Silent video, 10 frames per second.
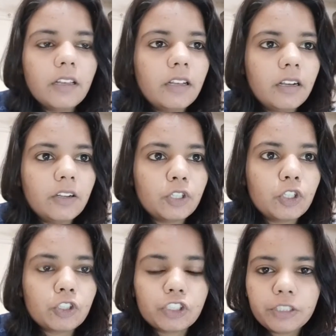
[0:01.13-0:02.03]

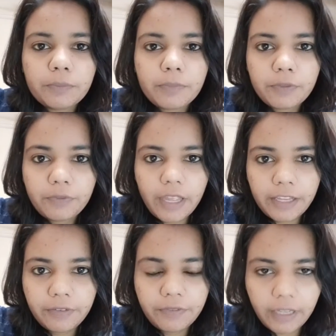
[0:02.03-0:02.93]
Question number
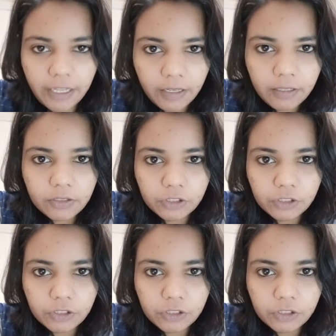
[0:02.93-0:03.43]
5A.